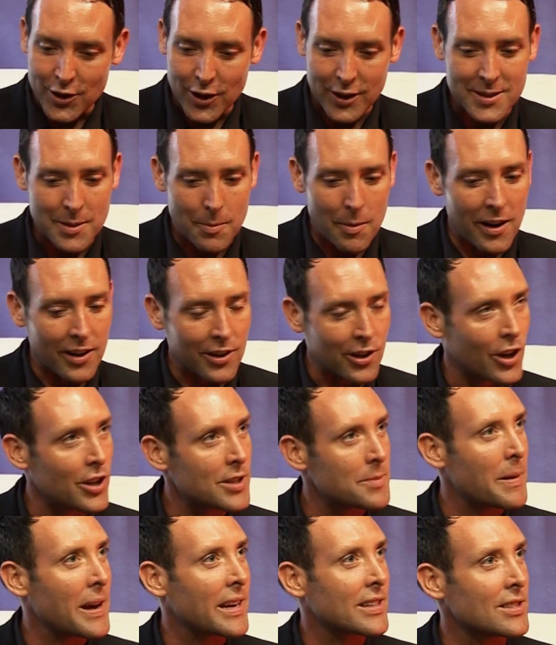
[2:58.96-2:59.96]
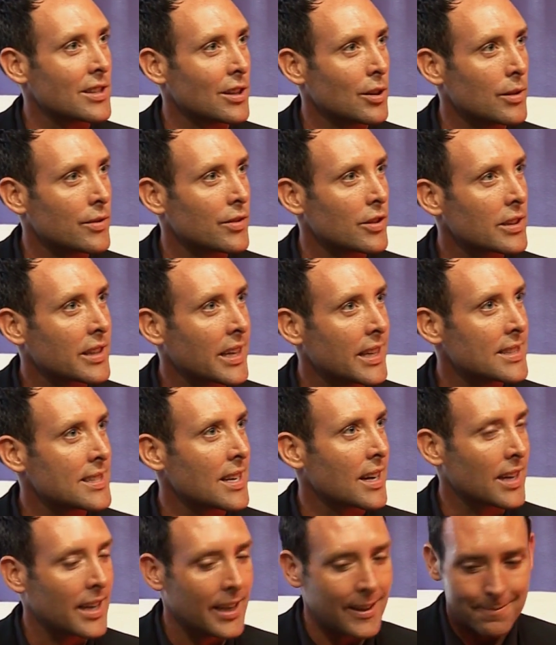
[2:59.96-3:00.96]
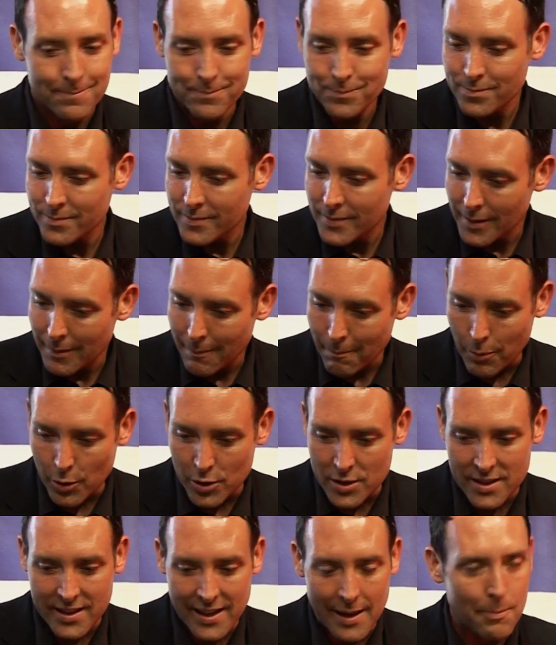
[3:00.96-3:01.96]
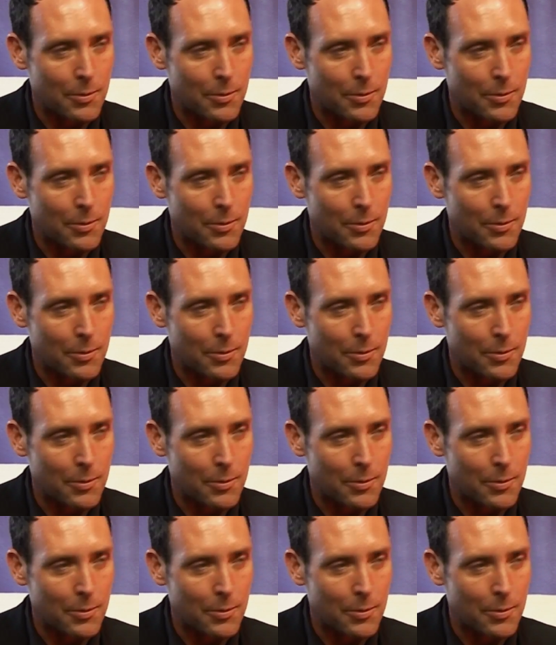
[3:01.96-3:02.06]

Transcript: Dr. Brown goes back to Louisville, Kentucky, puts the